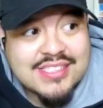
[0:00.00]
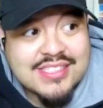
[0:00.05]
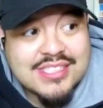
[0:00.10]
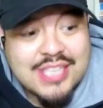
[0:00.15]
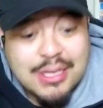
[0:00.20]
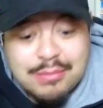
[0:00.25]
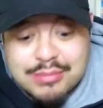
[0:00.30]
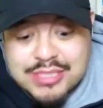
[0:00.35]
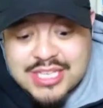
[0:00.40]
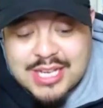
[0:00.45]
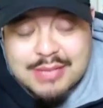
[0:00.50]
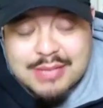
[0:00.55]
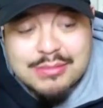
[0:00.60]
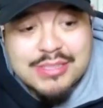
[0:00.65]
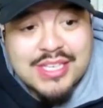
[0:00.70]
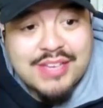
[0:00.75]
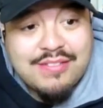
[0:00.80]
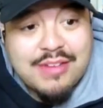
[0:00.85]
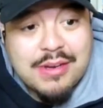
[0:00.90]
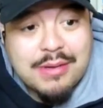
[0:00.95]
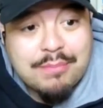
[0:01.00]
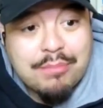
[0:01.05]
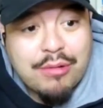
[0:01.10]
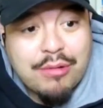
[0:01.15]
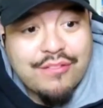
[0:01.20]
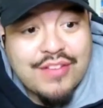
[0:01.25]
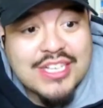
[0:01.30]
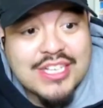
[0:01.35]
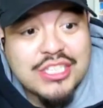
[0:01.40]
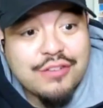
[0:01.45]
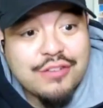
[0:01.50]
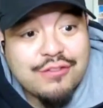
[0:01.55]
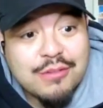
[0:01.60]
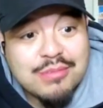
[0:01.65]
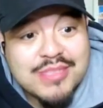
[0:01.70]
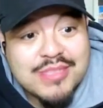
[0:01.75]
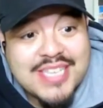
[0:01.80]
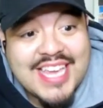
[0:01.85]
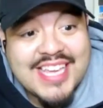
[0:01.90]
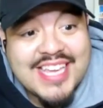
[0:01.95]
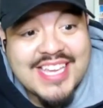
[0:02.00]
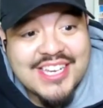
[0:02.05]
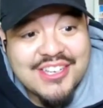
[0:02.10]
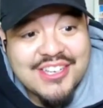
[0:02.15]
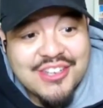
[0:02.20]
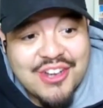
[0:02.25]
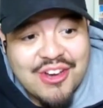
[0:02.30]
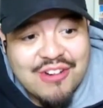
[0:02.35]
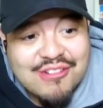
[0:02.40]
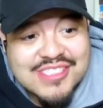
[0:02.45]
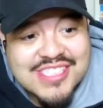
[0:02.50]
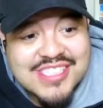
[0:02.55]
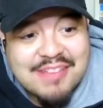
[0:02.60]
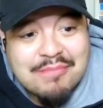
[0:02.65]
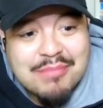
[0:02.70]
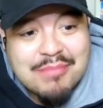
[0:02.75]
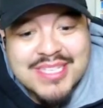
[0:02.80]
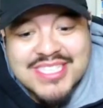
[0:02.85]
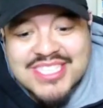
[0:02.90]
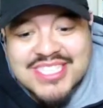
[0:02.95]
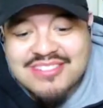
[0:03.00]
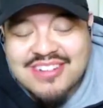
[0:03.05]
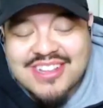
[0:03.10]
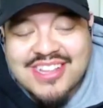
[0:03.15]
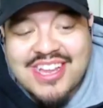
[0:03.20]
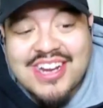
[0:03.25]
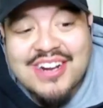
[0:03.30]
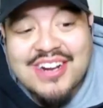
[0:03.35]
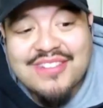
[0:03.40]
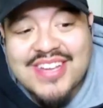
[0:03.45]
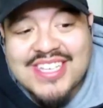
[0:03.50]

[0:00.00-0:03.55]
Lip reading: sometimes even prevent you from taking notes. I've been to a lot of